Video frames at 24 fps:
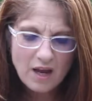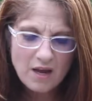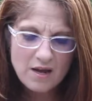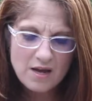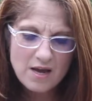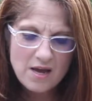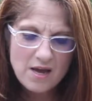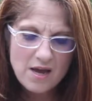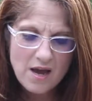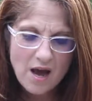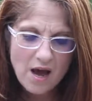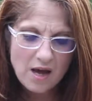
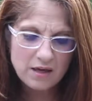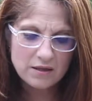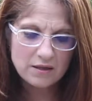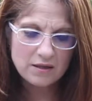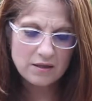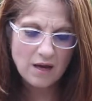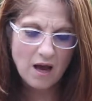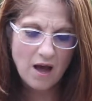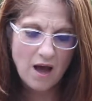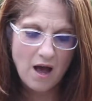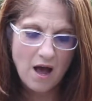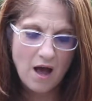And
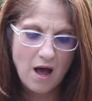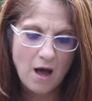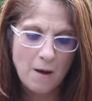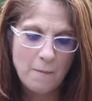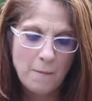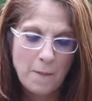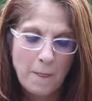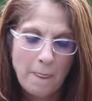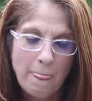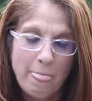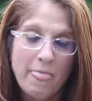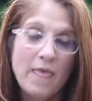
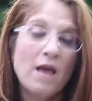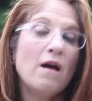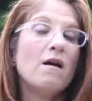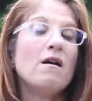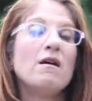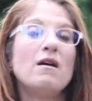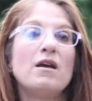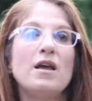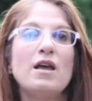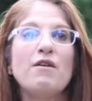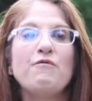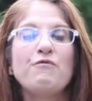
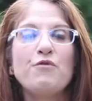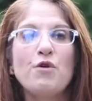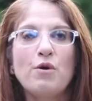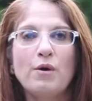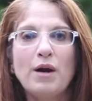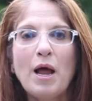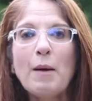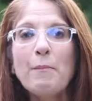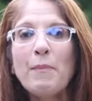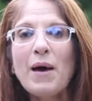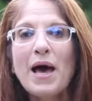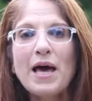if you're
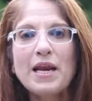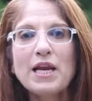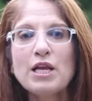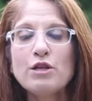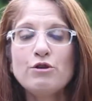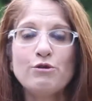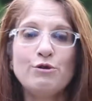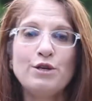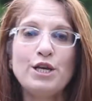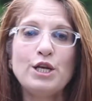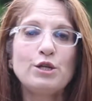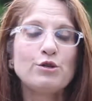a
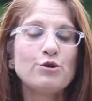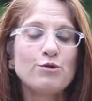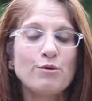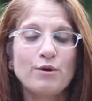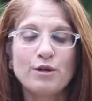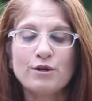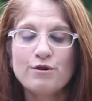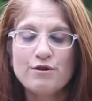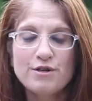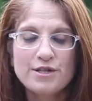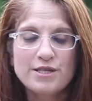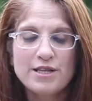parent, you need to
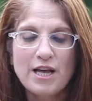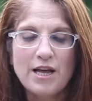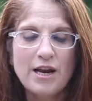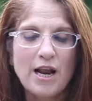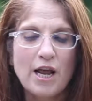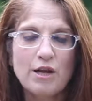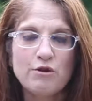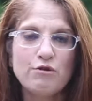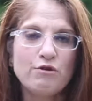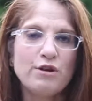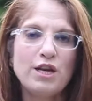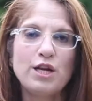understand
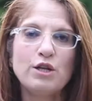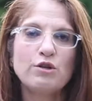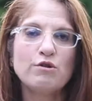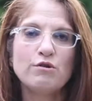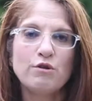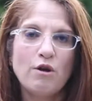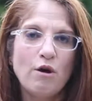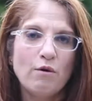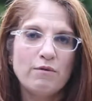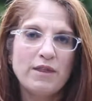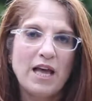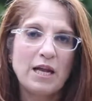and you need to
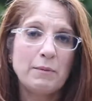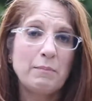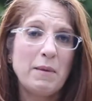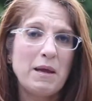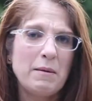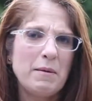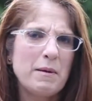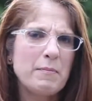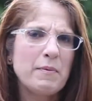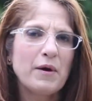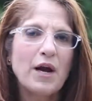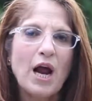know that
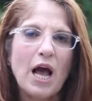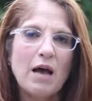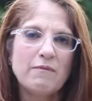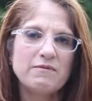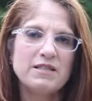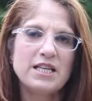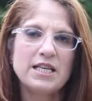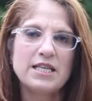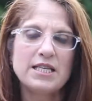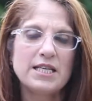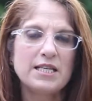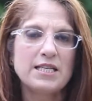maybe perhaps
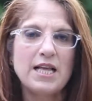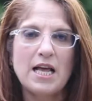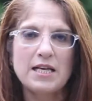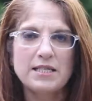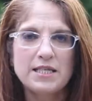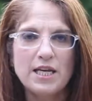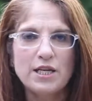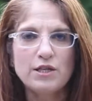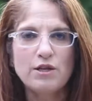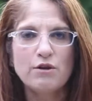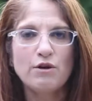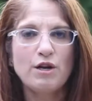this is a
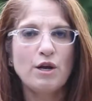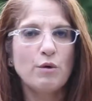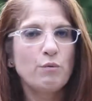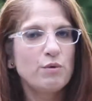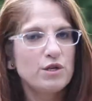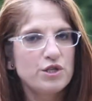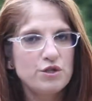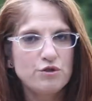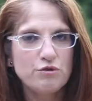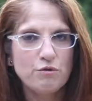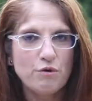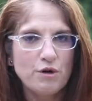season in
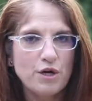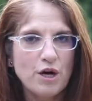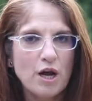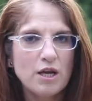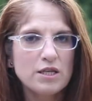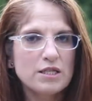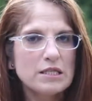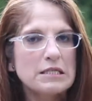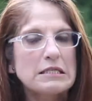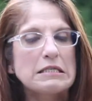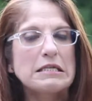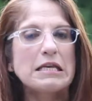which you're
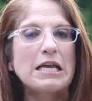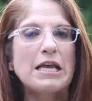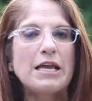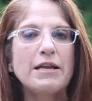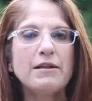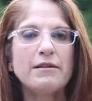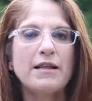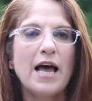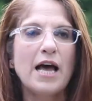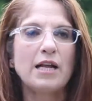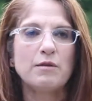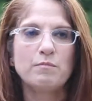not
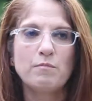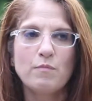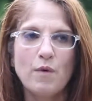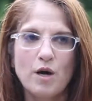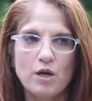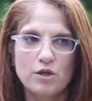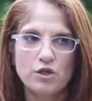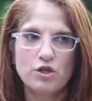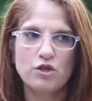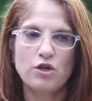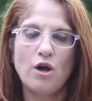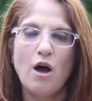seeing that
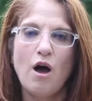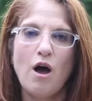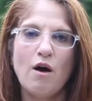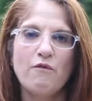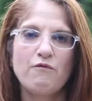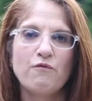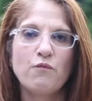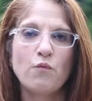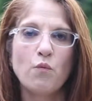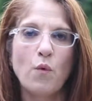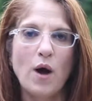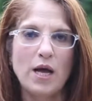much of
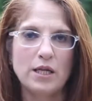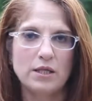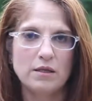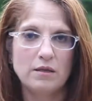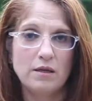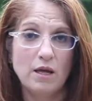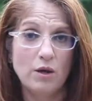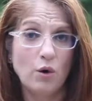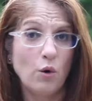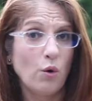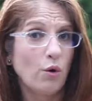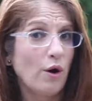what
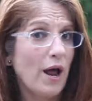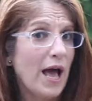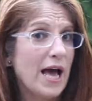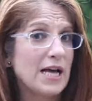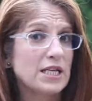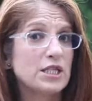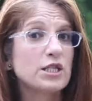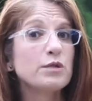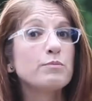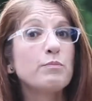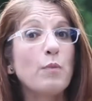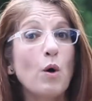the Lord
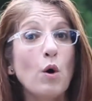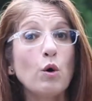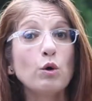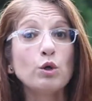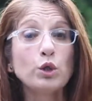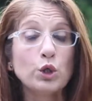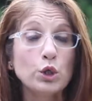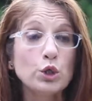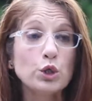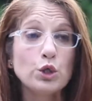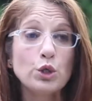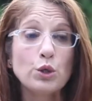has spoke
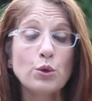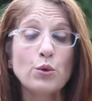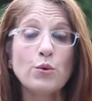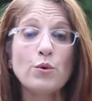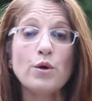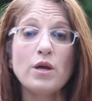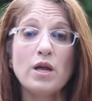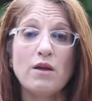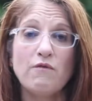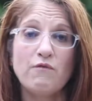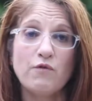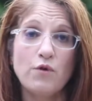to you,
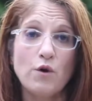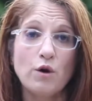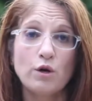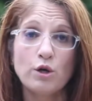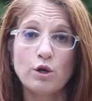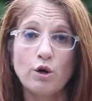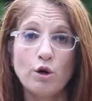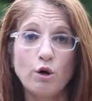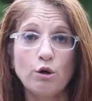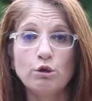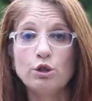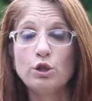if you're
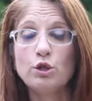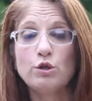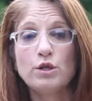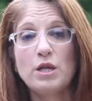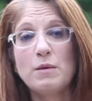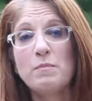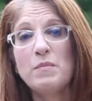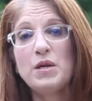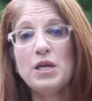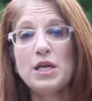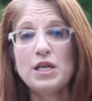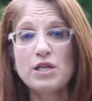called to
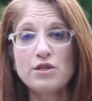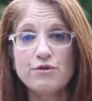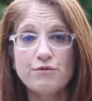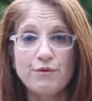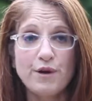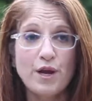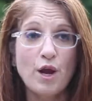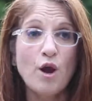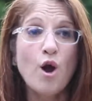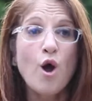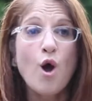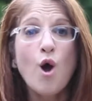the ministry,